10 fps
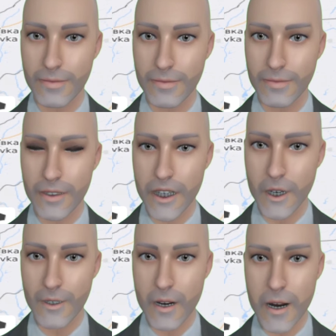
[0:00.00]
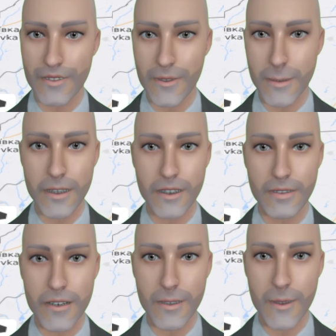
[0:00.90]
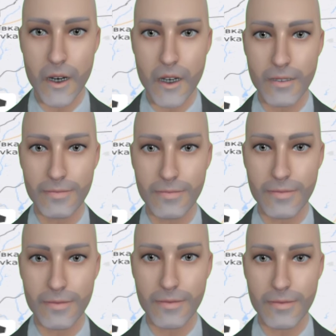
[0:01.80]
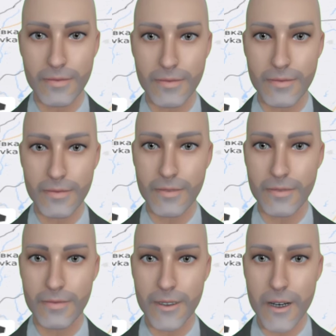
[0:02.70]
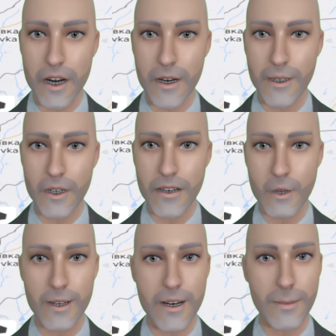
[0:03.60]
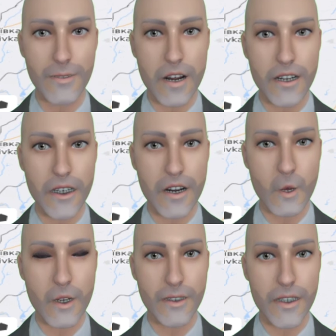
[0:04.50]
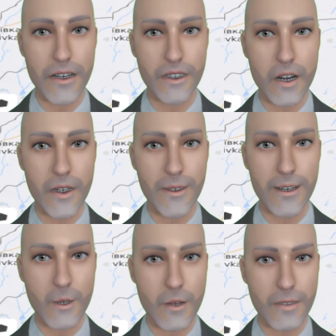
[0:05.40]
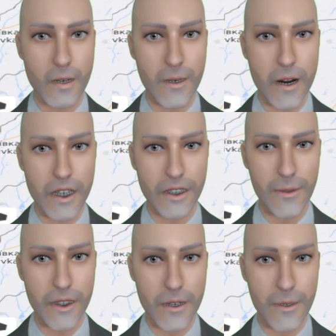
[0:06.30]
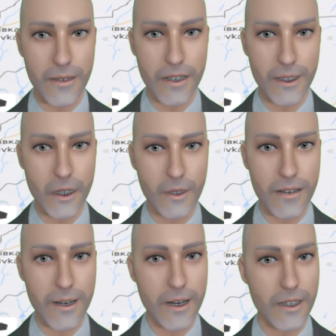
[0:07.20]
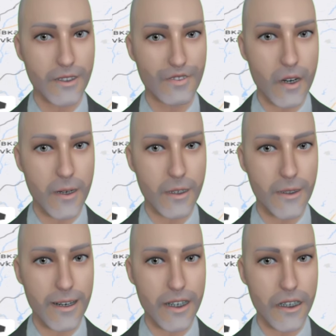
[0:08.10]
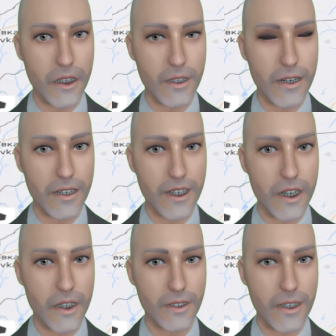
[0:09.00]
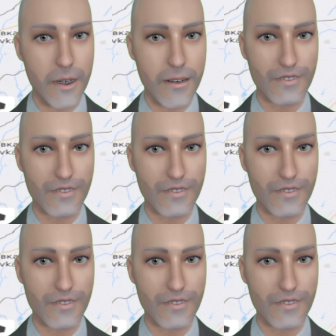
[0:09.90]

not too far from Dnipro. 7 hours ago, the U.S. is providing another $1 billion, as we reported on earlier, in security assistance for Ukraine, including additional artillery